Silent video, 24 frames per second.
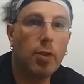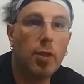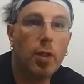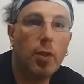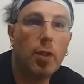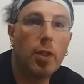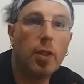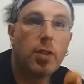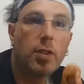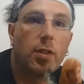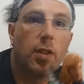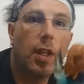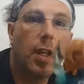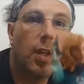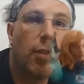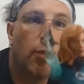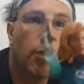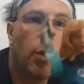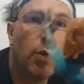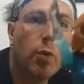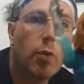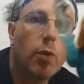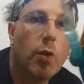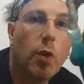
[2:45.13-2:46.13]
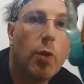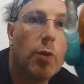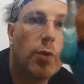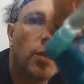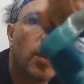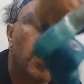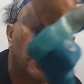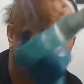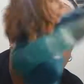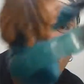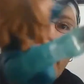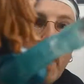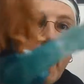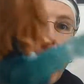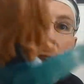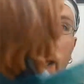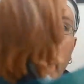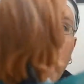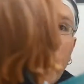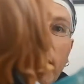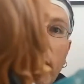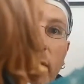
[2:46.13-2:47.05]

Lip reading: So let's get a real close-up of that.